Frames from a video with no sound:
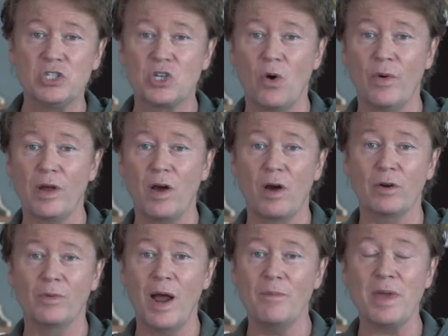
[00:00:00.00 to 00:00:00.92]
going on
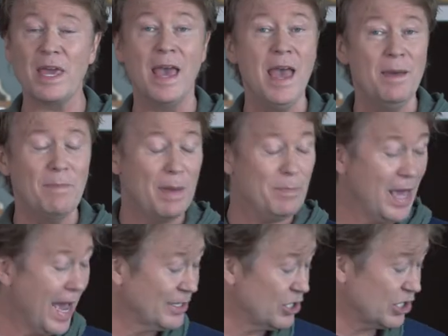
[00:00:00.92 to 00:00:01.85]
around me. Maybe
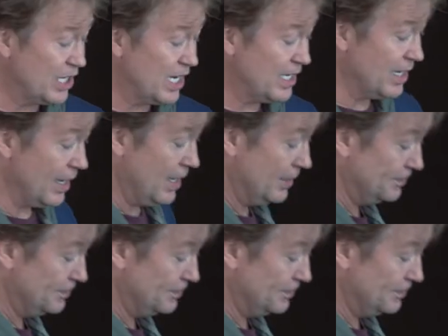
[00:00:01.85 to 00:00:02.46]
I just need to